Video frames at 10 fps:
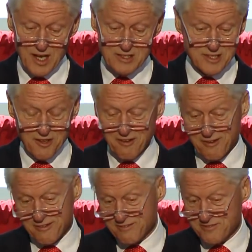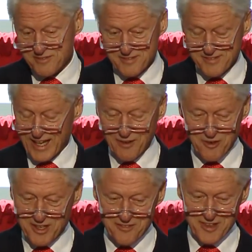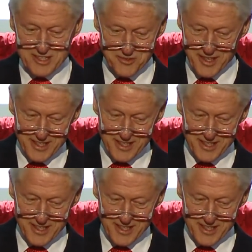So they were convinced we